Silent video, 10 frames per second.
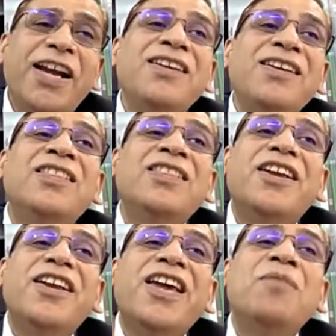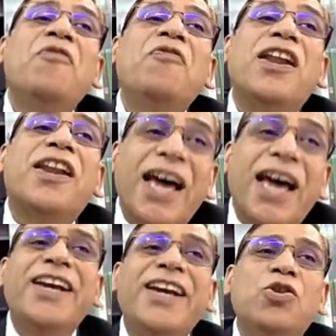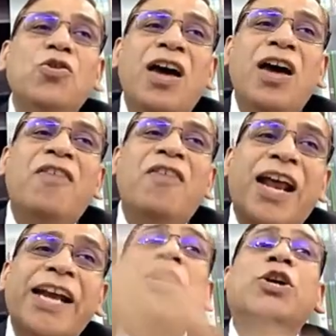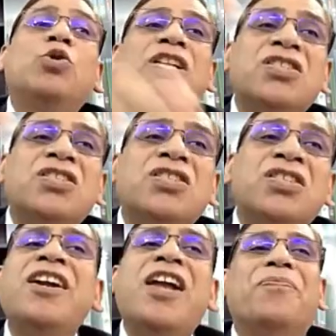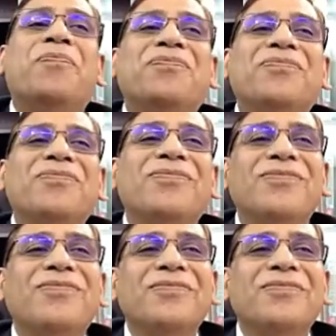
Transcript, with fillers: fight in the name of a right. You have a right to this kingdom.